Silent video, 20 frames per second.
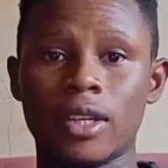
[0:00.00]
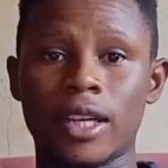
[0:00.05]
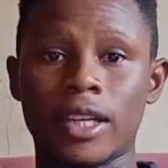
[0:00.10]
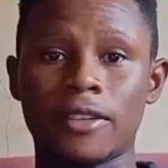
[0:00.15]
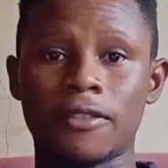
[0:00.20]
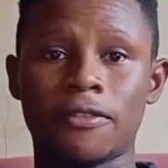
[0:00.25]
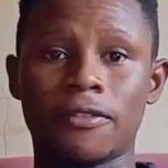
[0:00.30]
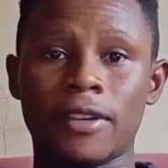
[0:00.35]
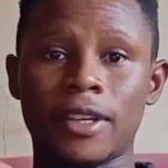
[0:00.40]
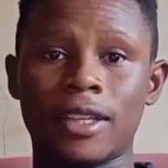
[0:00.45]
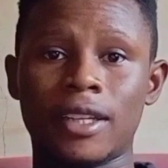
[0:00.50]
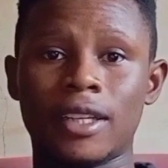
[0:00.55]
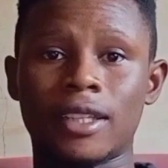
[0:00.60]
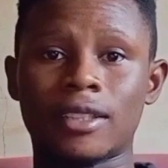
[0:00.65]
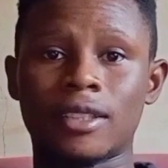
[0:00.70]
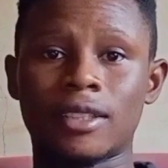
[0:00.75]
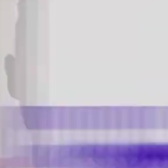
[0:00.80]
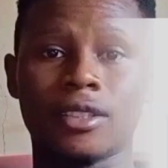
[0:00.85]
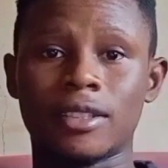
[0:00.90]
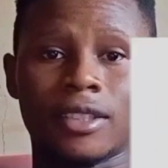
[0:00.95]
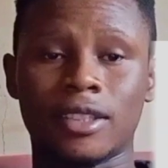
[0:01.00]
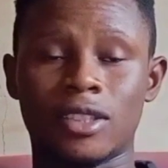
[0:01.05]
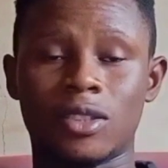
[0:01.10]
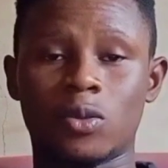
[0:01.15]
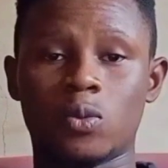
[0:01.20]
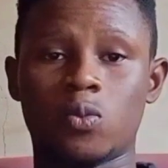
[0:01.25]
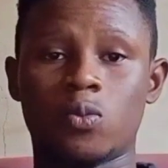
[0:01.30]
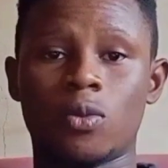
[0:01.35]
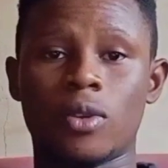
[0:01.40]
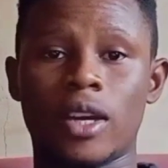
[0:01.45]
and FedEx.
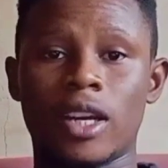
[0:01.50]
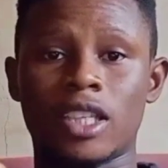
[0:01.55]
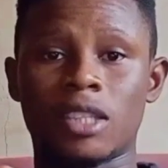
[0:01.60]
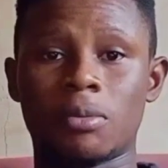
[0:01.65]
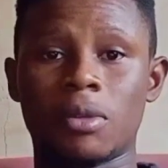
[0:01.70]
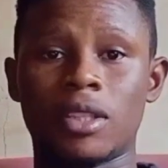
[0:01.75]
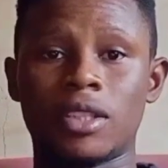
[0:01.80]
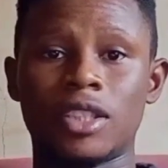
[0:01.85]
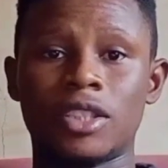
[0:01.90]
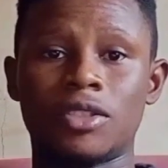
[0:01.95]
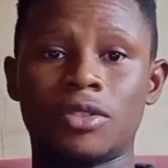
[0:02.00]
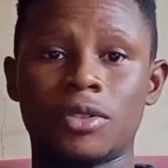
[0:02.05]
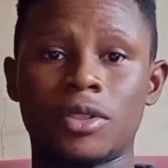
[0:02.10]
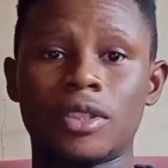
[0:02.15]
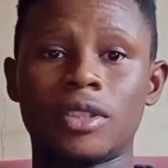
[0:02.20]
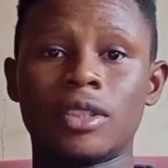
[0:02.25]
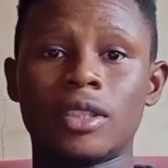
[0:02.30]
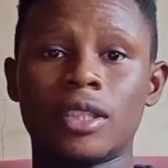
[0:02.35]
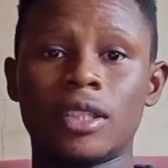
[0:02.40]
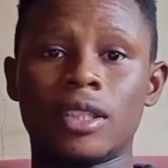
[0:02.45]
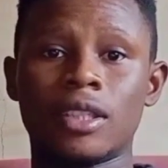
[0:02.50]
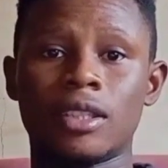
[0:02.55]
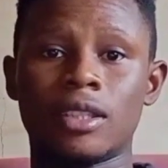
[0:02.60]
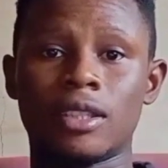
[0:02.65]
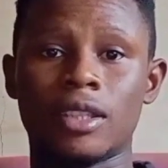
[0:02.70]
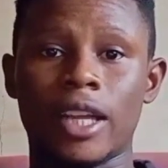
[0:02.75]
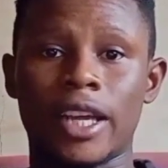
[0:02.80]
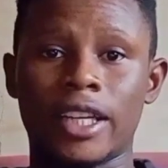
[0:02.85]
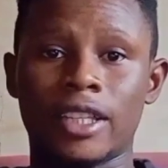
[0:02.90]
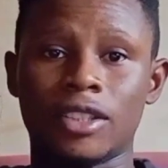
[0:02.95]
It's explanatory,
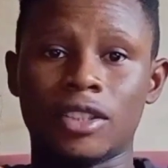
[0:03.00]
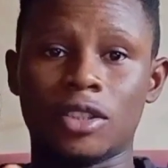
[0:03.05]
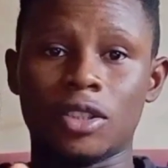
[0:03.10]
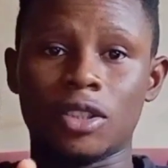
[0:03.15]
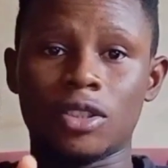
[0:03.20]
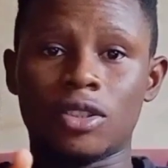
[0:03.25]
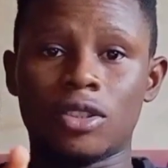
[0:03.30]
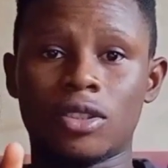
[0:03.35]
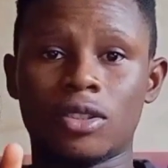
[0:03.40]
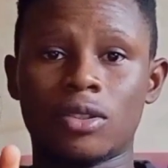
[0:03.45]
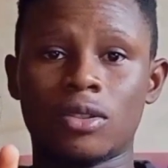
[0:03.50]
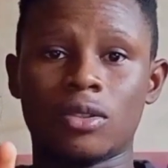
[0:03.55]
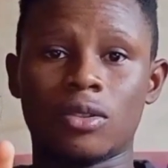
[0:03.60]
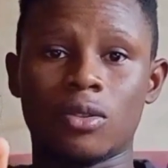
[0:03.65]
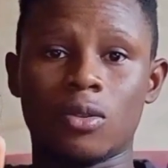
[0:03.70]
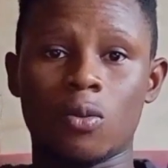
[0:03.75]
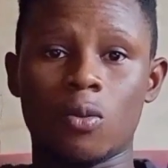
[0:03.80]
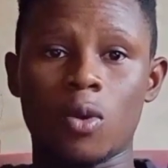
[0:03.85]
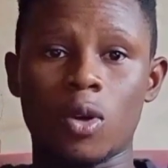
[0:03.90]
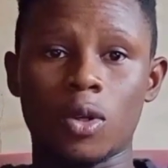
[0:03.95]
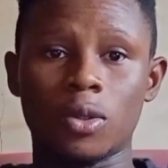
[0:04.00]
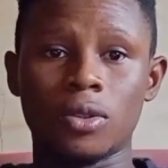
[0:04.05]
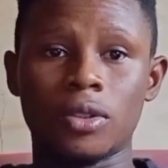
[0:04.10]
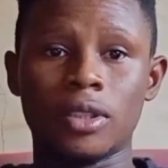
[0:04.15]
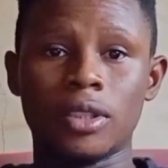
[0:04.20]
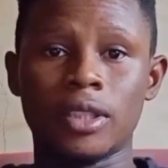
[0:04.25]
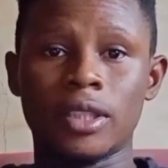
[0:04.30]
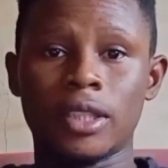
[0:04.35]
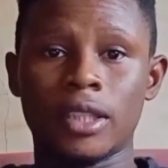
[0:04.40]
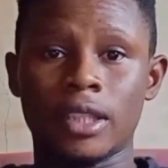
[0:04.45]
like just the word
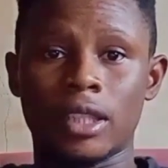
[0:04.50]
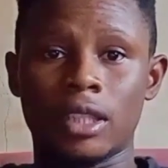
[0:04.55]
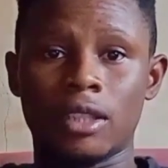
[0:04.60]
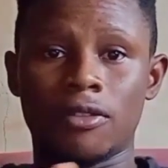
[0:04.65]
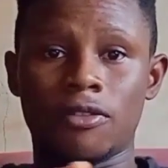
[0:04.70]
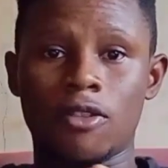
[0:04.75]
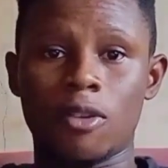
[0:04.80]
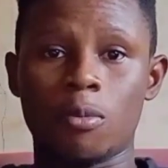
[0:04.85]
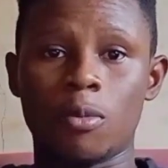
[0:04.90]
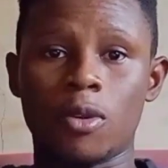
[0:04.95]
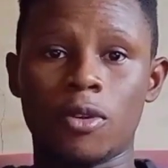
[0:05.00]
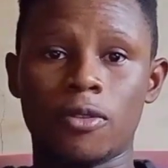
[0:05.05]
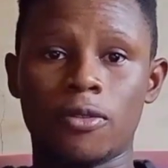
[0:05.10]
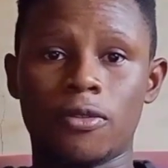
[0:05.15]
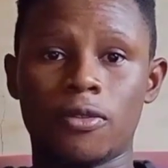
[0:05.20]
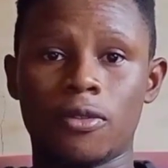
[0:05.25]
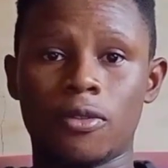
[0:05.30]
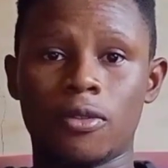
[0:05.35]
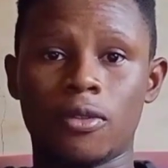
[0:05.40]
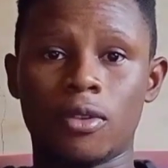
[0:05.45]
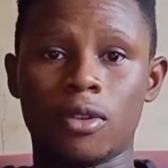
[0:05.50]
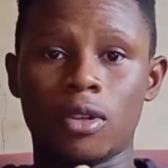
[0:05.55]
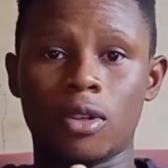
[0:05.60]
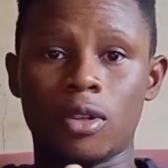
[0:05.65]
in the form of a